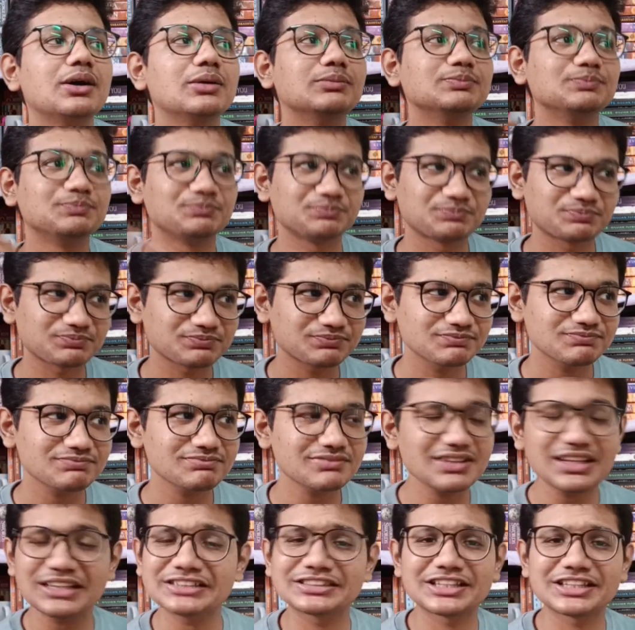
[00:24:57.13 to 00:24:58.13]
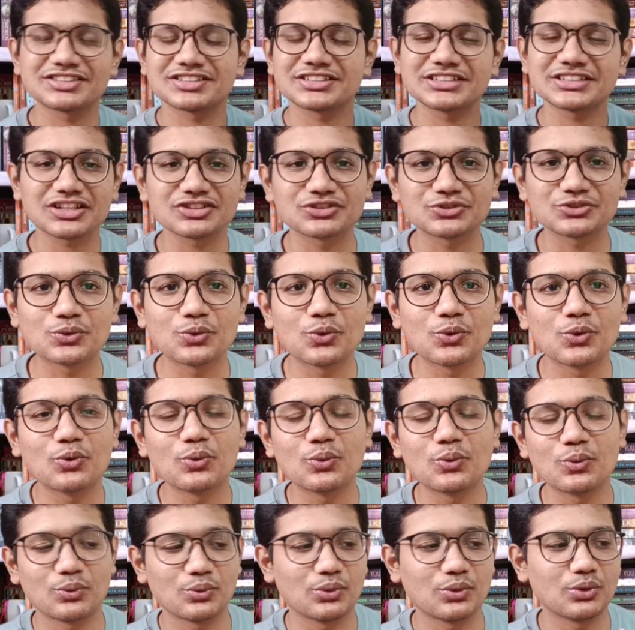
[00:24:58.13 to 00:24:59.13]
Tessa doesn't go
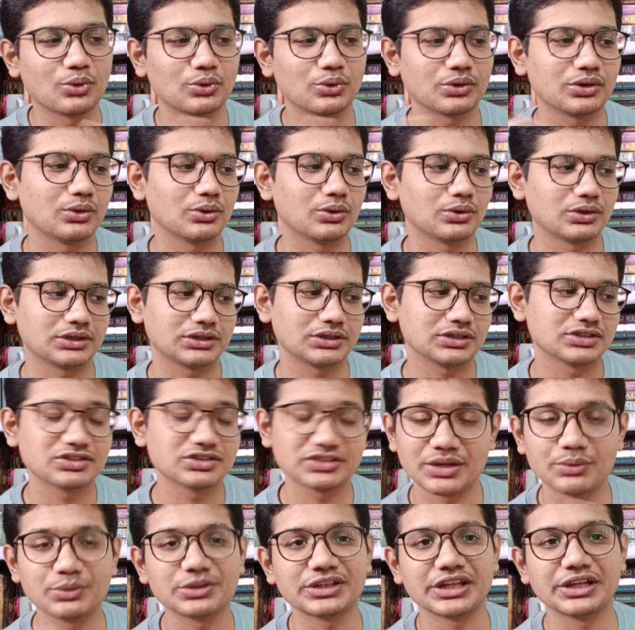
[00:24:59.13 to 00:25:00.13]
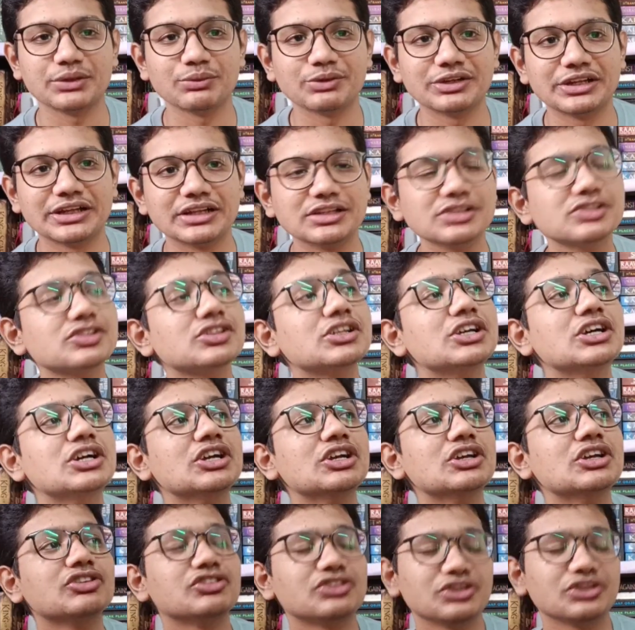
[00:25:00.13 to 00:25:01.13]
or stay with anyone else. She goes
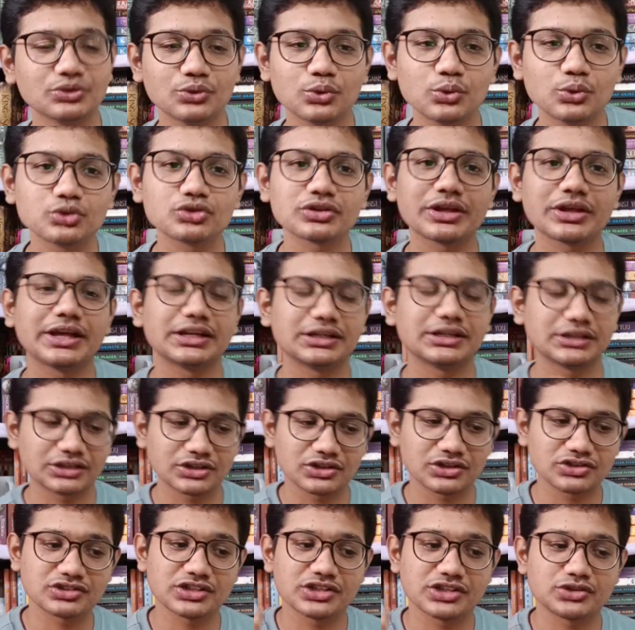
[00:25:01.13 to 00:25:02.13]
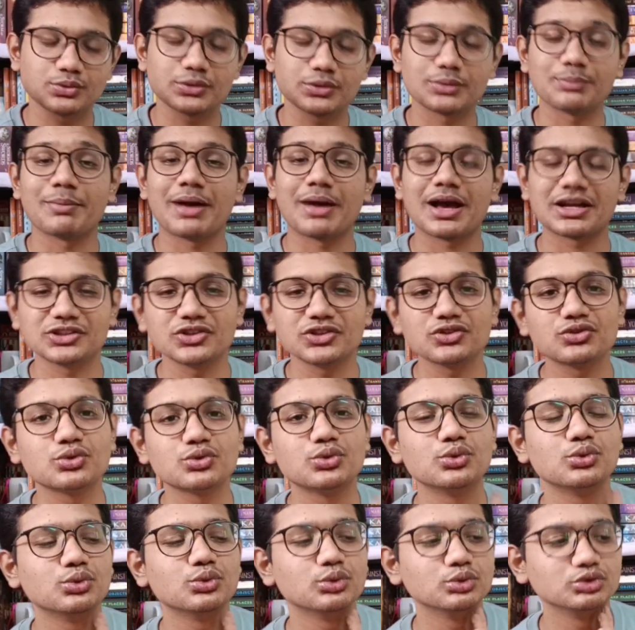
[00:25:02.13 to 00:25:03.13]
and stays with Magnus, who just...
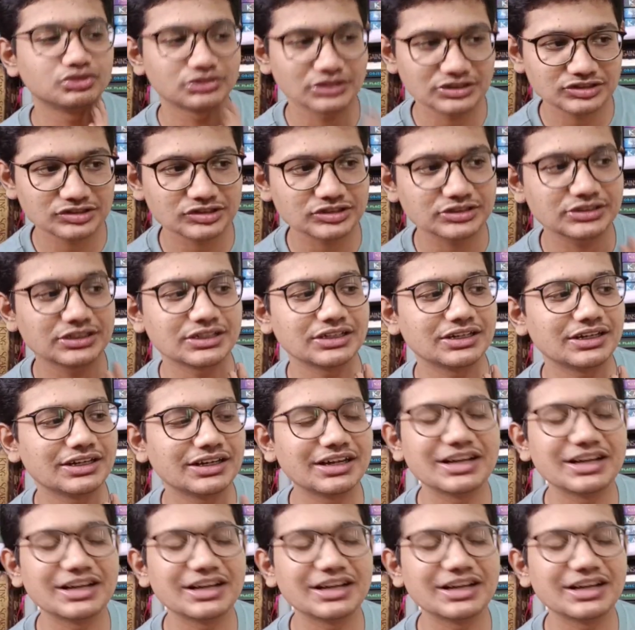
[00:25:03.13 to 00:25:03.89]
Magnus